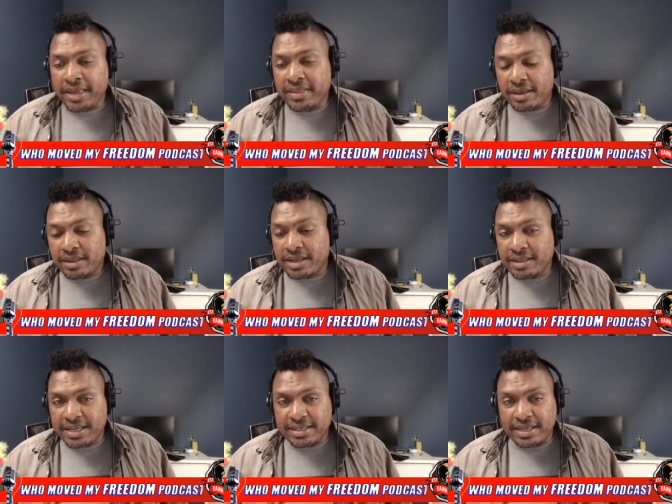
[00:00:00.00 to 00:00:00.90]
I mean, th- th-
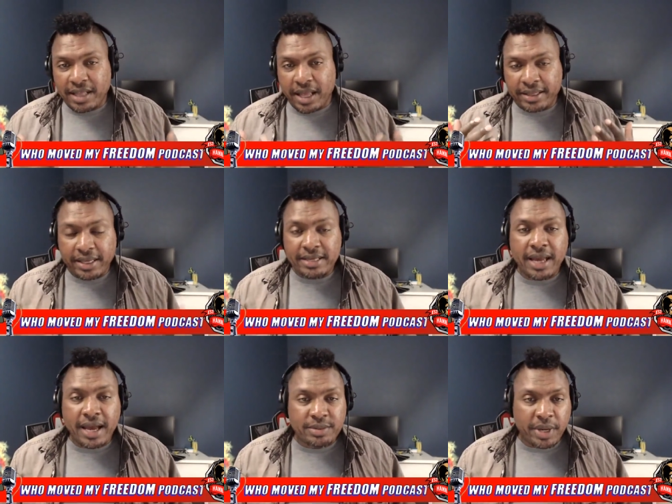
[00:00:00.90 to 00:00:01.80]
this is like these
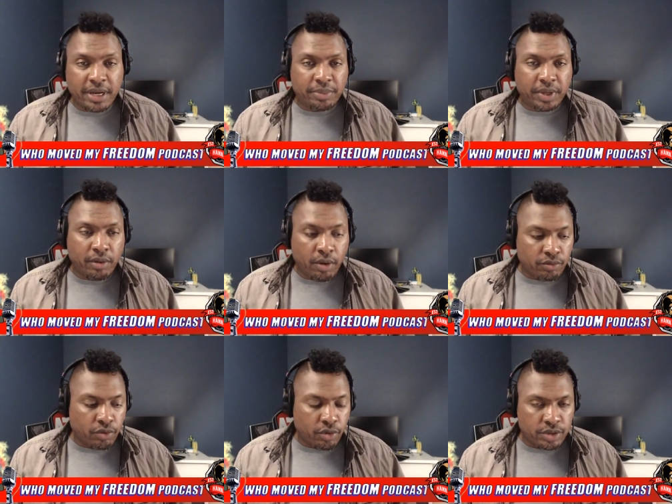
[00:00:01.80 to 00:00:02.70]
guys made up their own
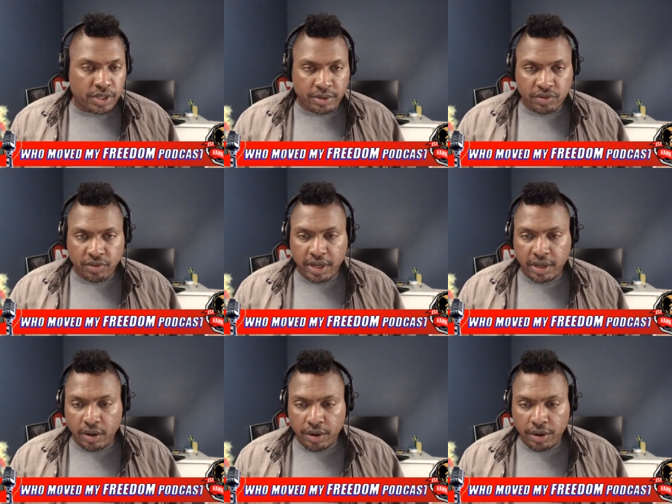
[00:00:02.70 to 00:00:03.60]
rules. I was reading
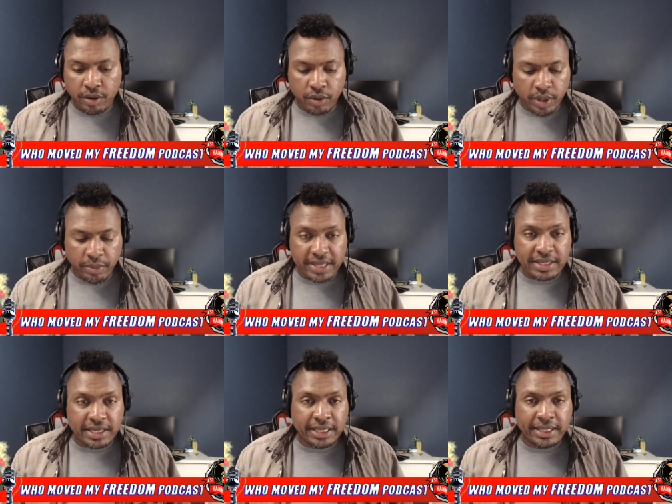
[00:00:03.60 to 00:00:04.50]
an article where
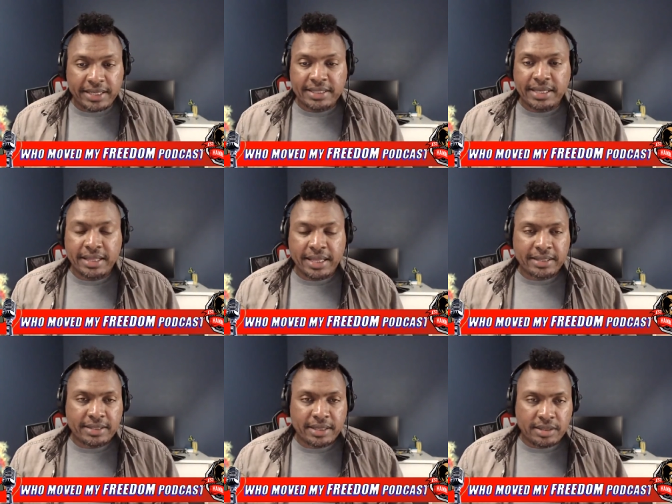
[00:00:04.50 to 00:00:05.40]
basically they said that
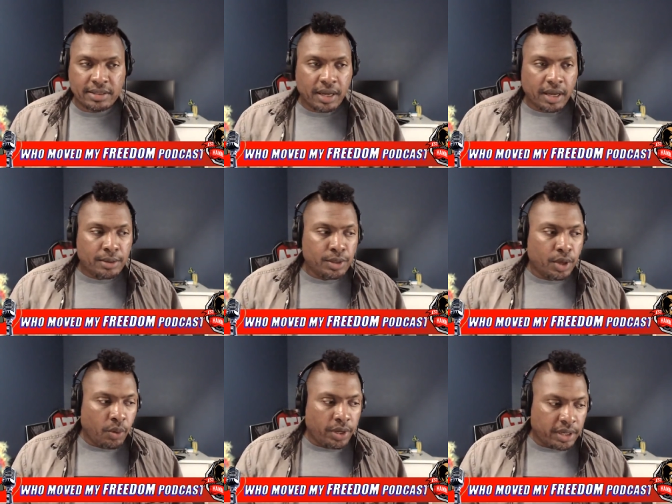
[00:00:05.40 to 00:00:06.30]
since no
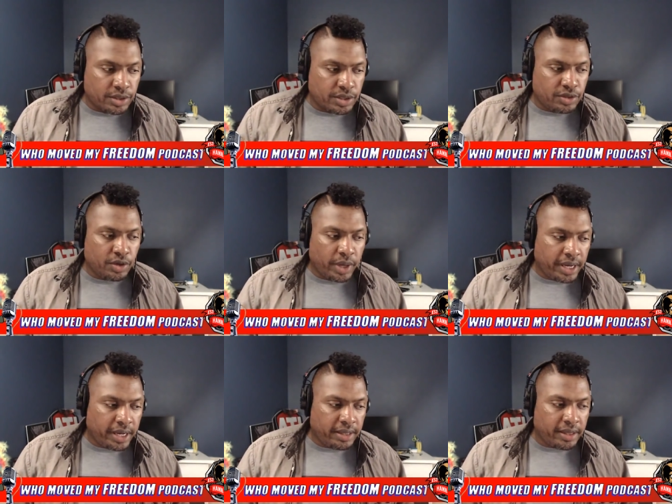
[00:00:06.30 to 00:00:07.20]
one else is doing
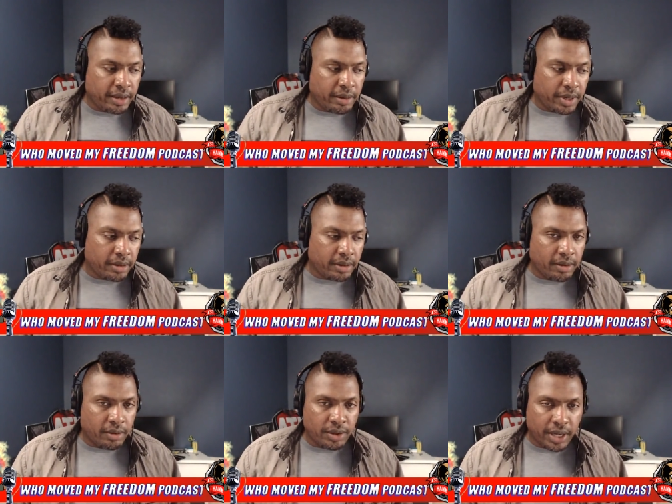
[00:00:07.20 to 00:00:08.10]
anything about it
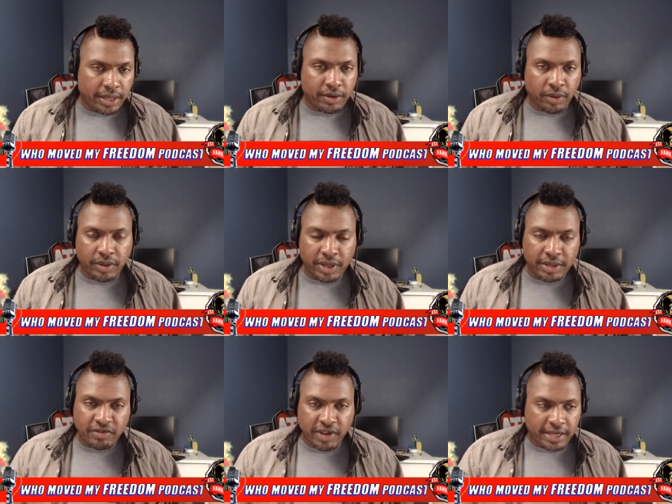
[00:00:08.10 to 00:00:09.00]
or not doing
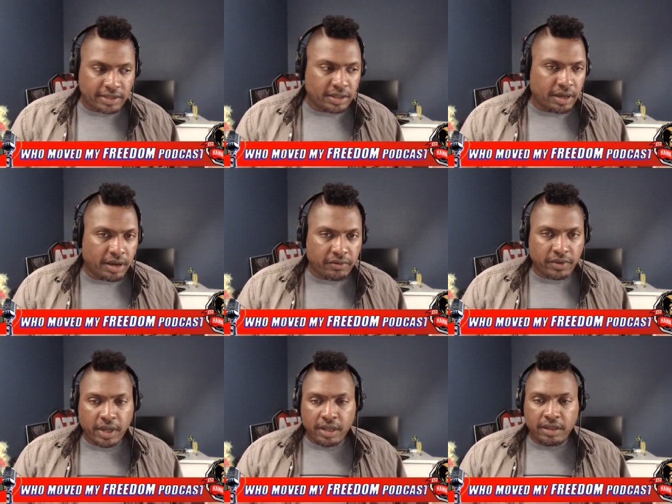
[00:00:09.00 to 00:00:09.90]
things fast enough,
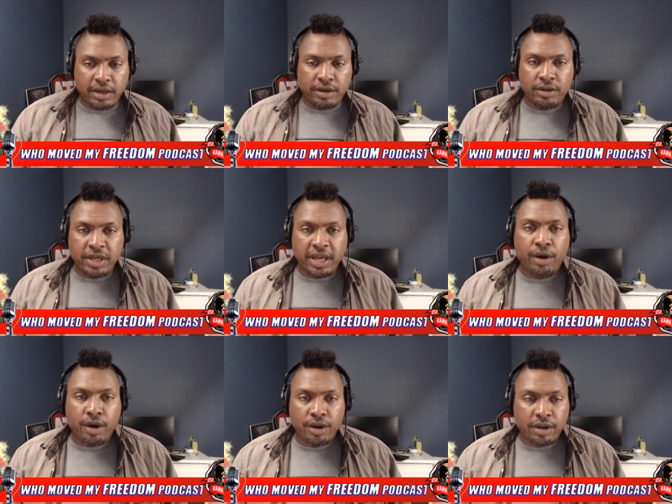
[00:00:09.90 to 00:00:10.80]
they're they
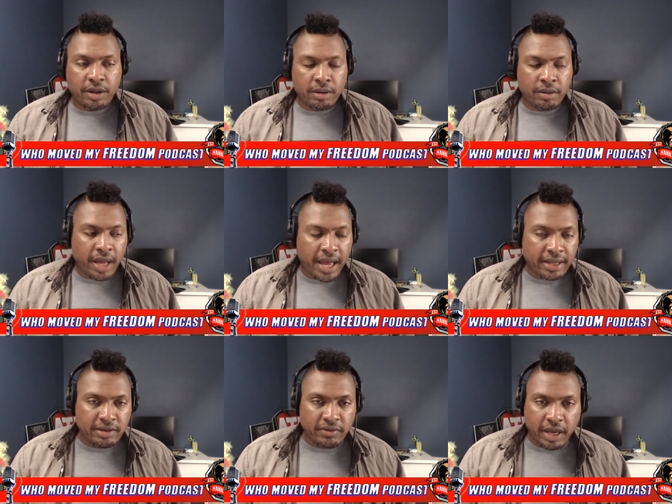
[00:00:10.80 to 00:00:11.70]
are going to
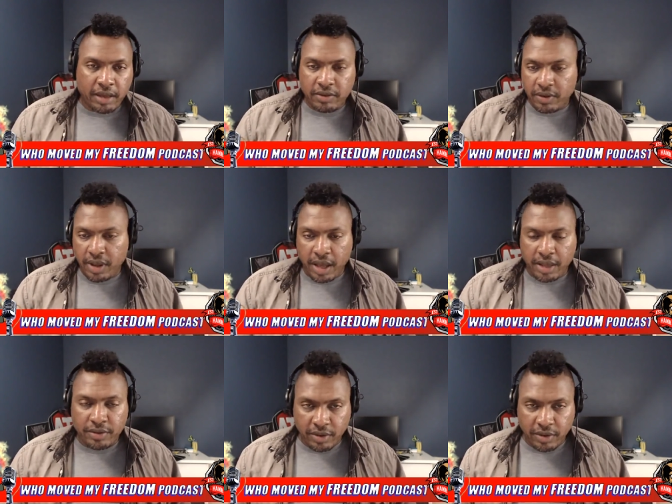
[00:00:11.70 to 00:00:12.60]
activate
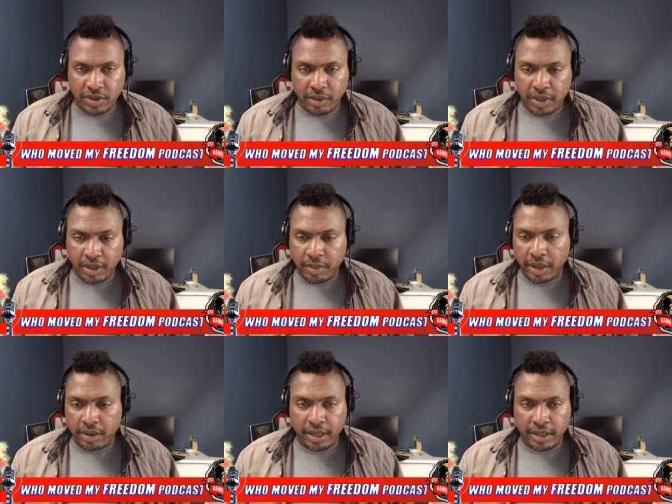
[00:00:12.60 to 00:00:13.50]
and yeah. do something about it.